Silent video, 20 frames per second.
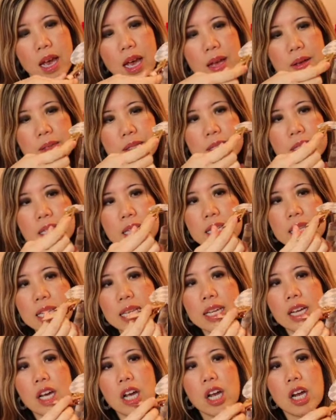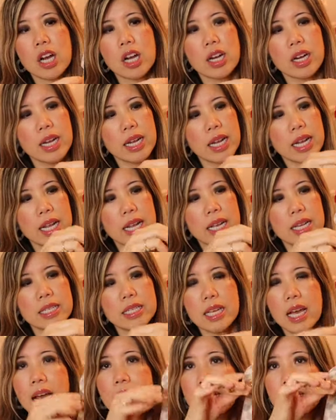I was sitting in the car,
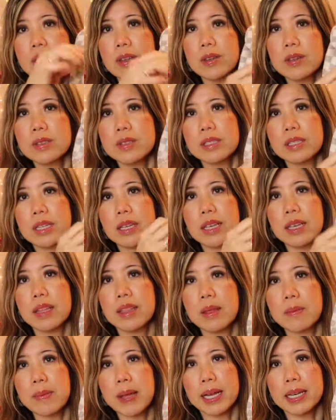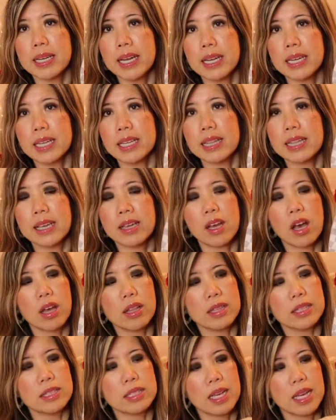and I used the magnetic thing
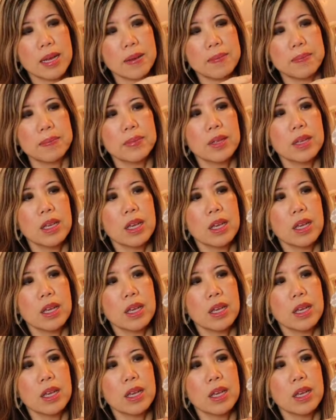all the time.